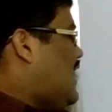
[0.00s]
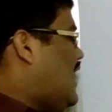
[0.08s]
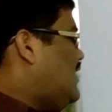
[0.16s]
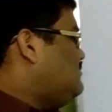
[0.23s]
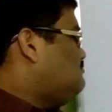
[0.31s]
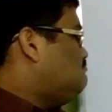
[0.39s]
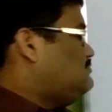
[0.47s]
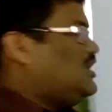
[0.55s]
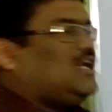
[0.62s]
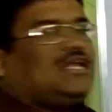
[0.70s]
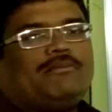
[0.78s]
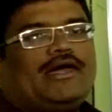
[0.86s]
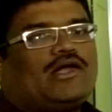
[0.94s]
And
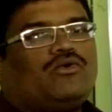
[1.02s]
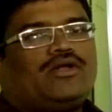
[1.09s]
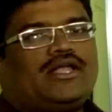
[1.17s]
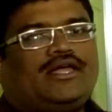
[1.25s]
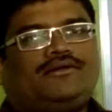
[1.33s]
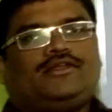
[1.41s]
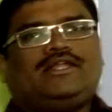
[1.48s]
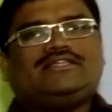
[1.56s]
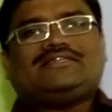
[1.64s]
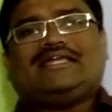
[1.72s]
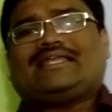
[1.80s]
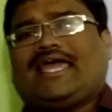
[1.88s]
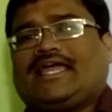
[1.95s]
DNA microarray.
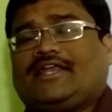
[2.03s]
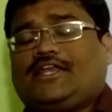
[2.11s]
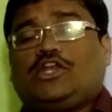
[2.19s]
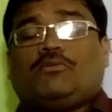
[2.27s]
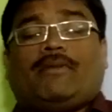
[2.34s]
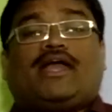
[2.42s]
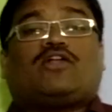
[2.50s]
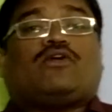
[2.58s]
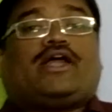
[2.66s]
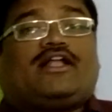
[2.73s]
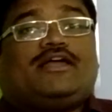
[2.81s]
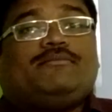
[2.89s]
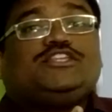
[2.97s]
It's like microarray.